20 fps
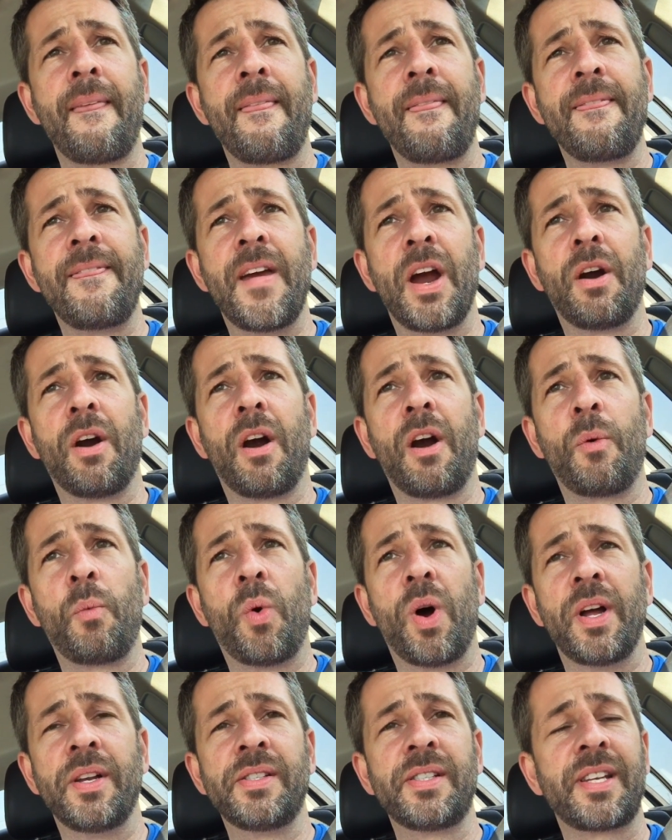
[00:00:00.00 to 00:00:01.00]
there are
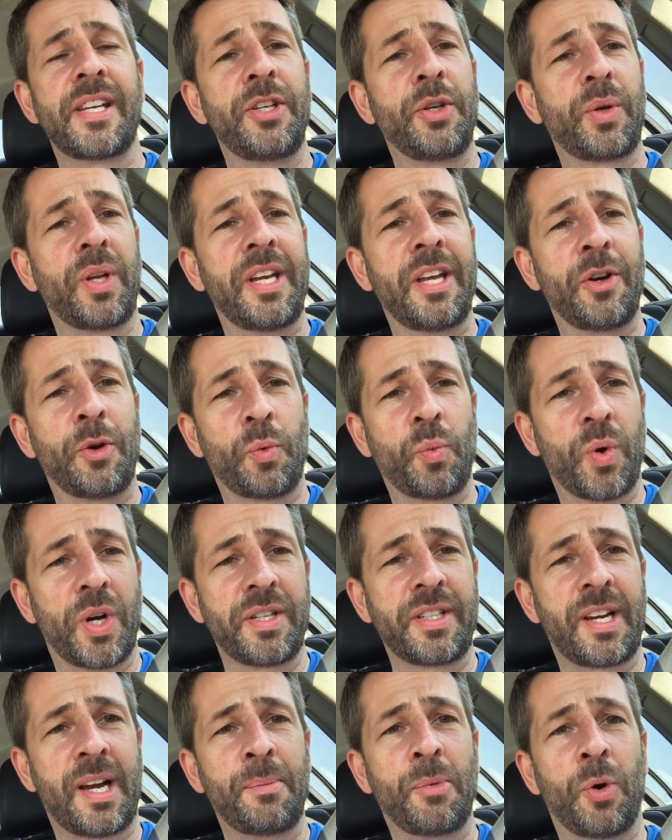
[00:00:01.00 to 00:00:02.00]
ones that you can enter
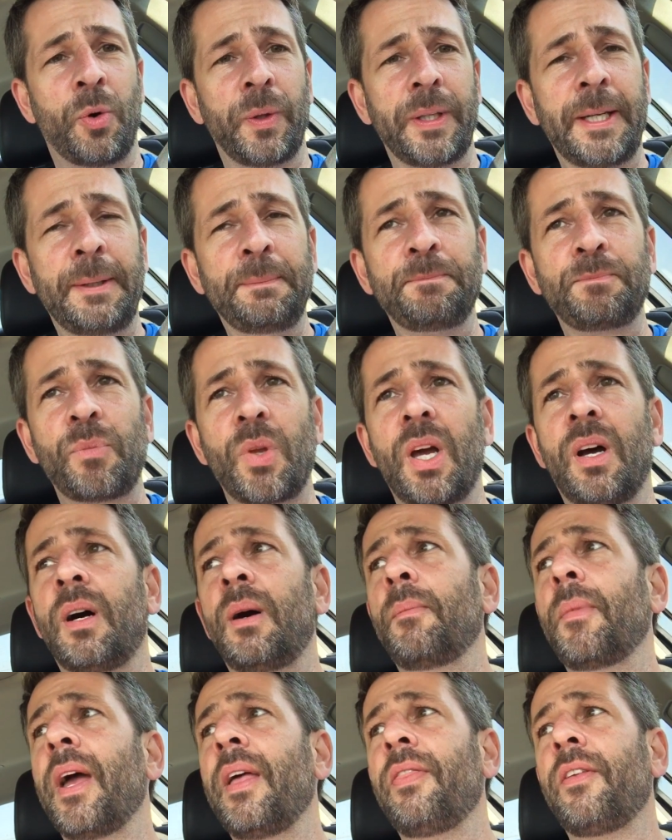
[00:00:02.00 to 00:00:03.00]
one time only,
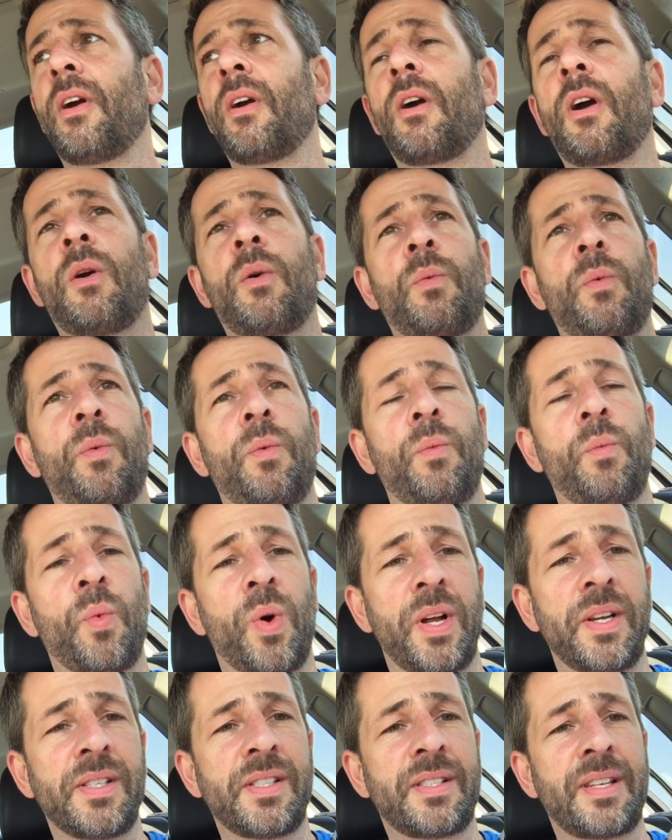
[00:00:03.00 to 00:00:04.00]
and there are
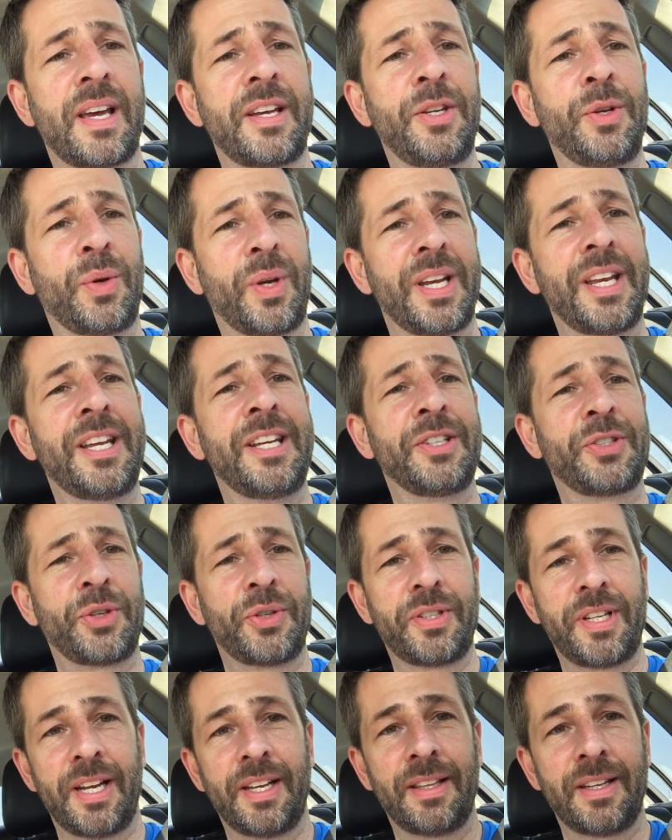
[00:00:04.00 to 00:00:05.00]
ones that you can
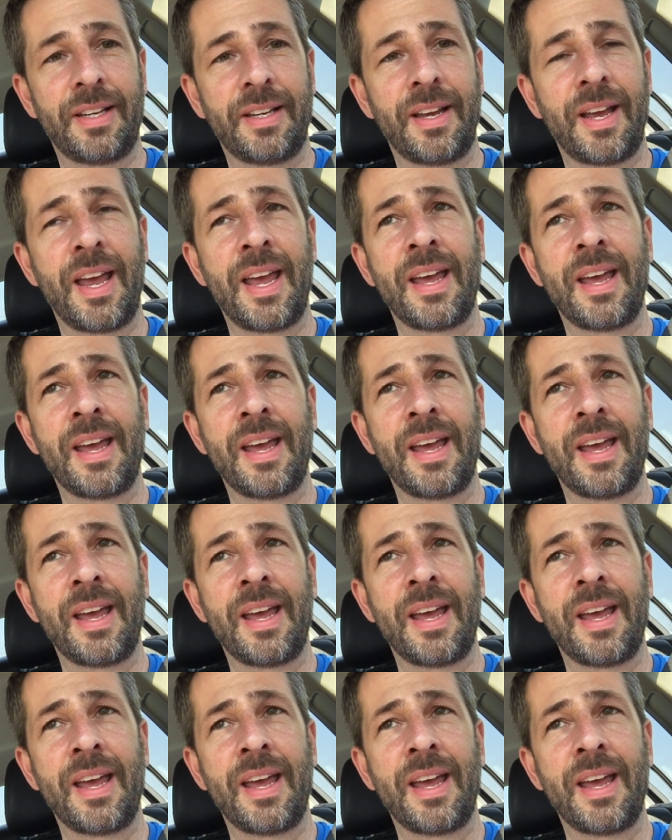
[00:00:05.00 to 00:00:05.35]
enter daily.